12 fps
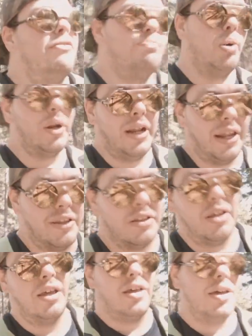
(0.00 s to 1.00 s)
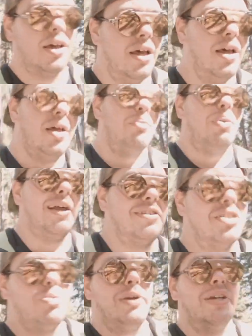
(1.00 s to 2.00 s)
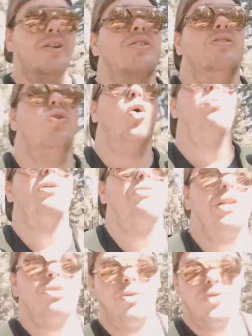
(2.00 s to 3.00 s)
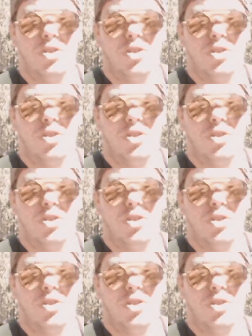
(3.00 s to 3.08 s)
putting into places where you couldn't normally reach with